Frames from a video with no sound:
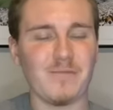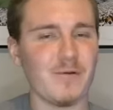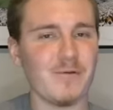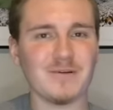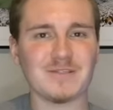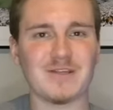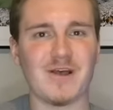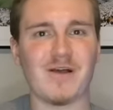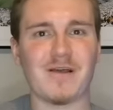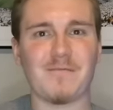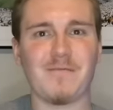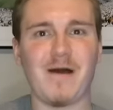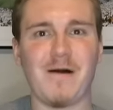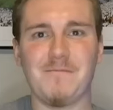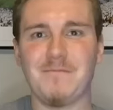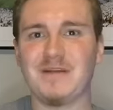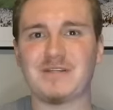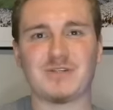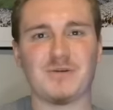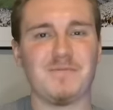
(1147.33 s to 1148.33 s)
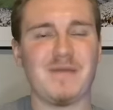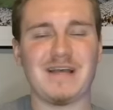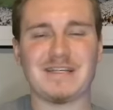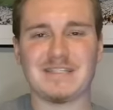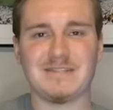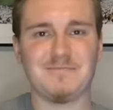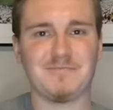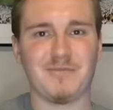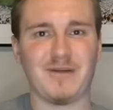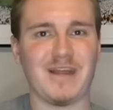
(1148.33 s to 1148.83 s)
We want to talk about Mitchell
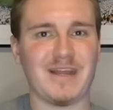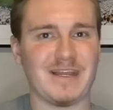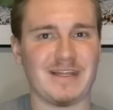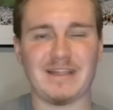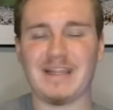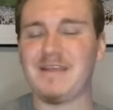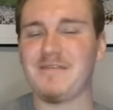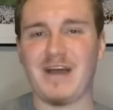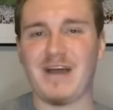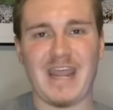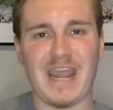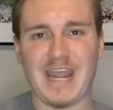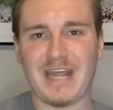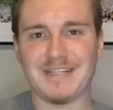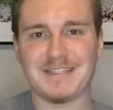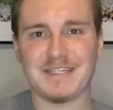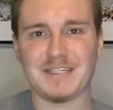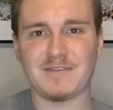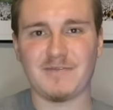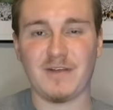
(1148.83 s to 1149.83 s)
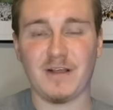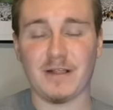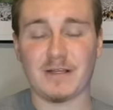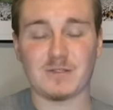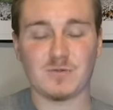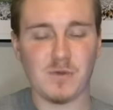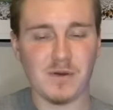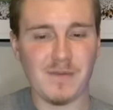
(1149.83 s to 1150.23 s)
Mesenbrink and Levi Haines' feelings.